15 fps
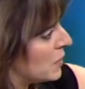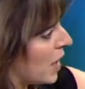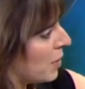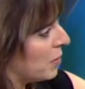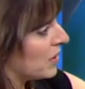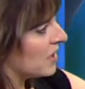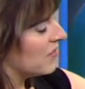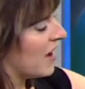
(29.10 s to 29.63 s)

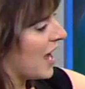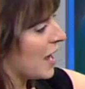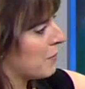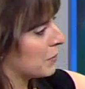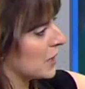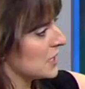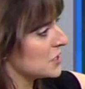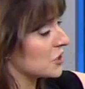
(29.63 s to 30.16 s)
bubble of
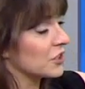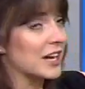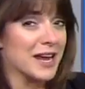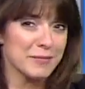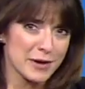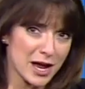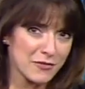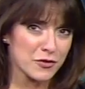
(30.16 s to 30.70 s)
high pressure
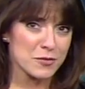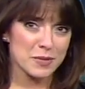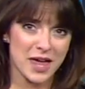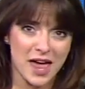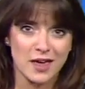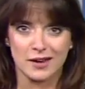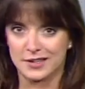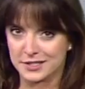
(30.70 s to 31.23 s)
came down
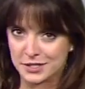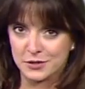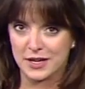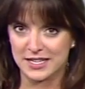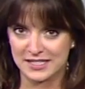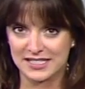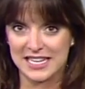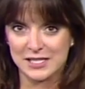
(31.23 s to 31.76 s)
from Canada.
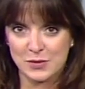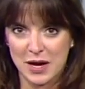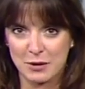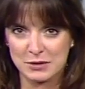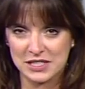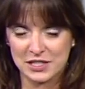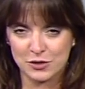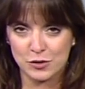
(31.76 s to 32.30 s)
So yes, that's
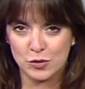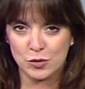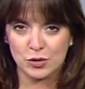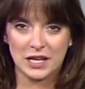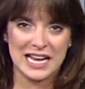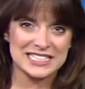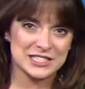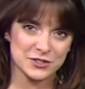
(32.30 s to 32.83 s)
why it was a little
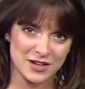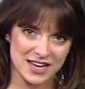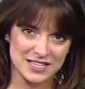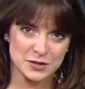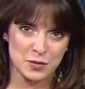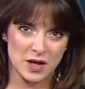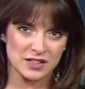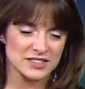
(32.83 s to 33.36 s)
cool
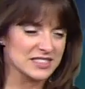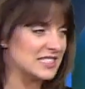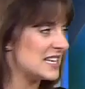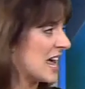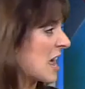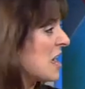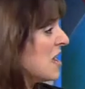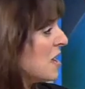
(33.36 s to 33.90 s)
yesterday as well as
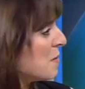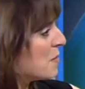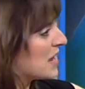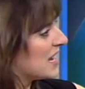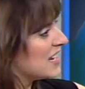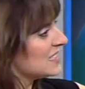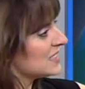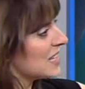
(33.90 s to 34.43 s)
today,
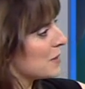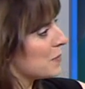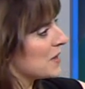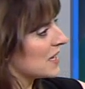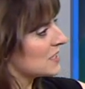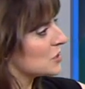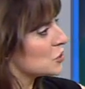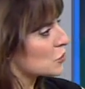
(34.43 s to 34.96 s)
but it is
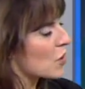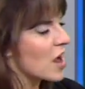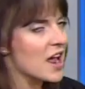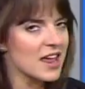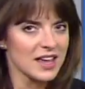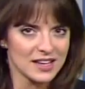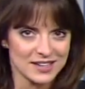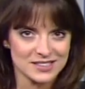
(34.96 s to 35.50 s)
keeping us
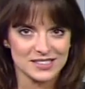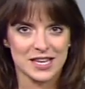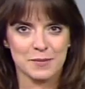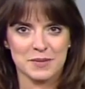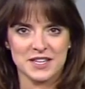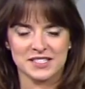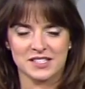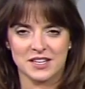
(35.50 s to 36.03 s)
dry. It is
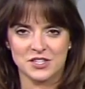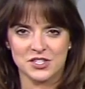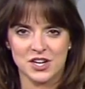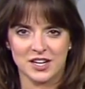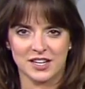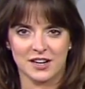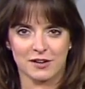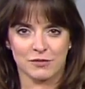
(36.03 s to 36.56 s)
keeping the
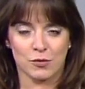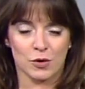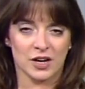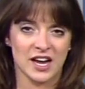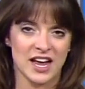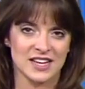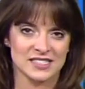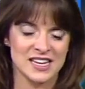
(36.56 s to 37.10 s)
sunshine in our
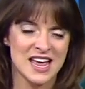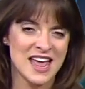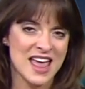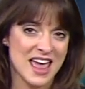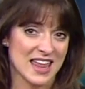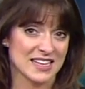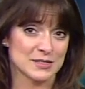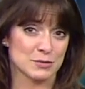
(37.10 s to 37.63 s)
forecast
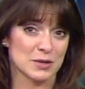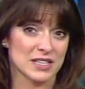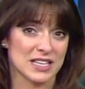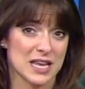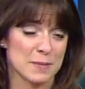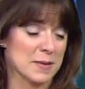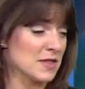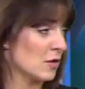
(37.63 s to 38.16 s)
and it's
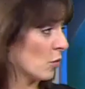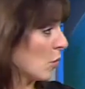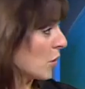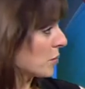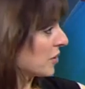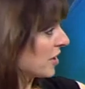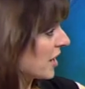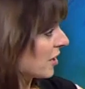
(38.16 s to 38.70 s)
really keeping the
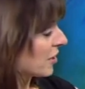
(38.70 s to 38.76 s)
warmer